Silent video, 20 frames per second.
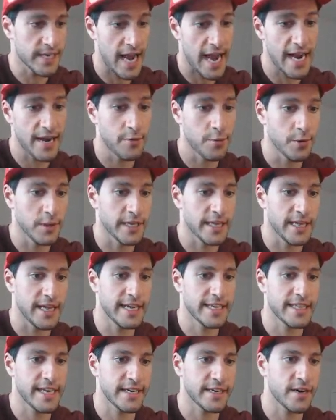I really
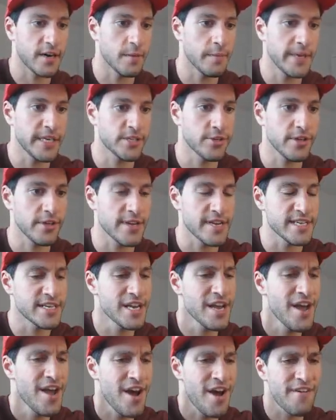like that card. Beedrill is
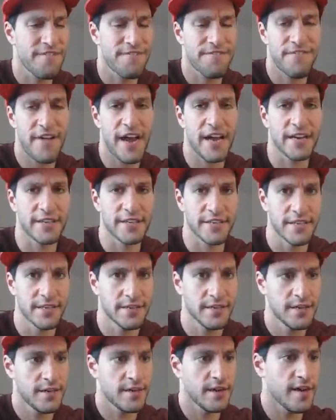a fan
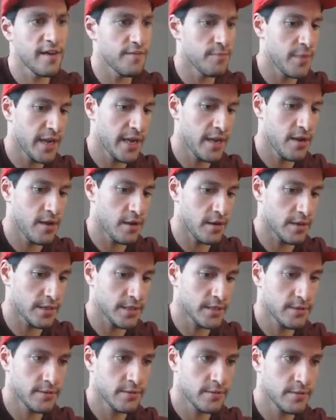of my
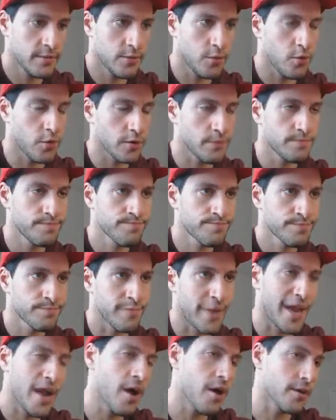heart. Or
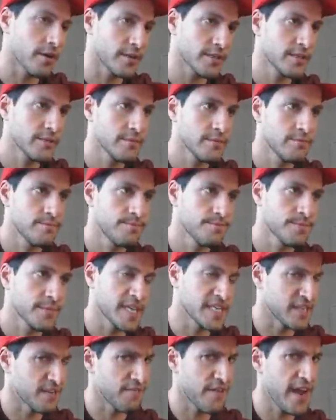my heart
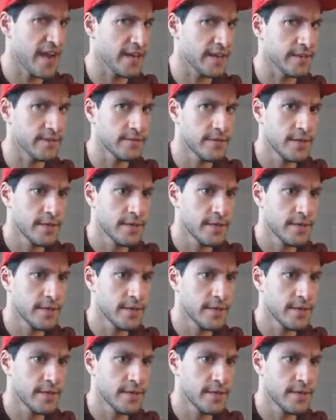is a fan.